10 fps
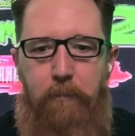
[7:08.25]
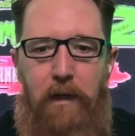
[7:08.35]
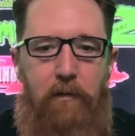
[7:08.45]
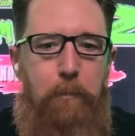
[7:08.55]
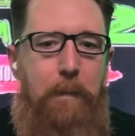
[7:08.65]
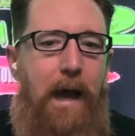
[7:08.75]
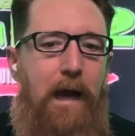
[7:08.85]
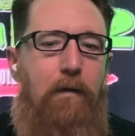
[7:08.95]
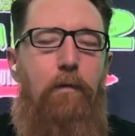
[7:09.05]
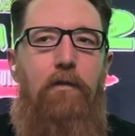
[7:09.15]
It's
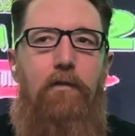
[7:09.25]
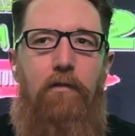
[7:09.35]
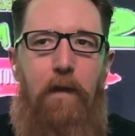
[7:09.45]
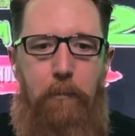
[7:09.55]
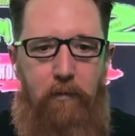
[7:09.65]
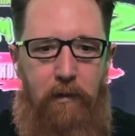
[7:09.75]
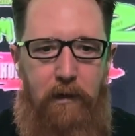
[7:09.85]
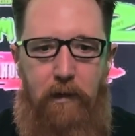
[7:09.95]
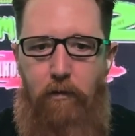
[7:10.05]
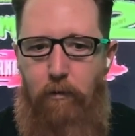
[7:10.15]
packed with slapstick
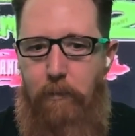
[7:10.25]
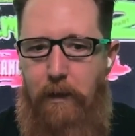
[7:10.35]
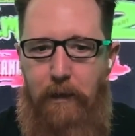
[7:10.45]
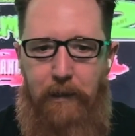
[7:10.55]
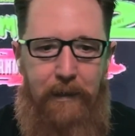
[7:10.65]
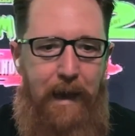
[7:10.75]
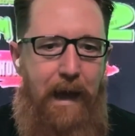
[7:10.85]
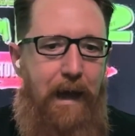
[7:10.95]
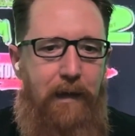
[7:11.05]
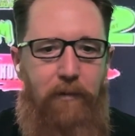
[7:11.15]
humour,
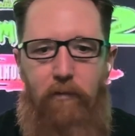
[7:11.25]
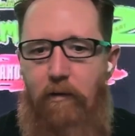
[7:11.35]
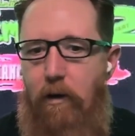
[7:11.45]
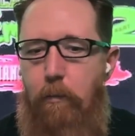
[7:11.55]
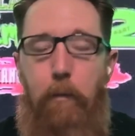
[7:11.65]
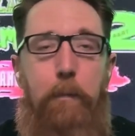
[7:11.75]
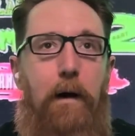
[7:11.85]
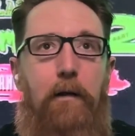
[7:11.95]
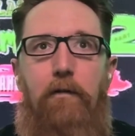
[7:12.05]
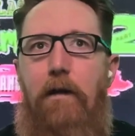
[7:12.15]
gags, terrible
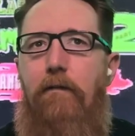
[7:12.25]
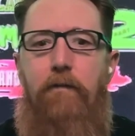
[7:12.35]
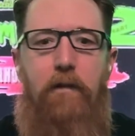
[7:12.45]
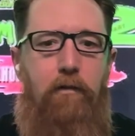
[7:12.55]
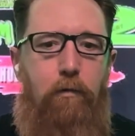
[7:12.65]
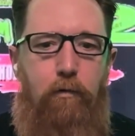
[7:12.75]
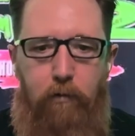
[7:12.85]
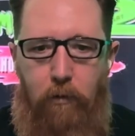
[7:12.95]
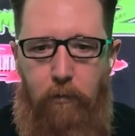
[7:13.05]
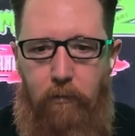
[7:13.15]
puns, and visual
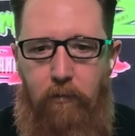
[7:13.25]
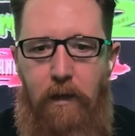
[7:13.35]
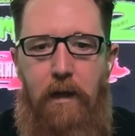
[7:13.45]
jokes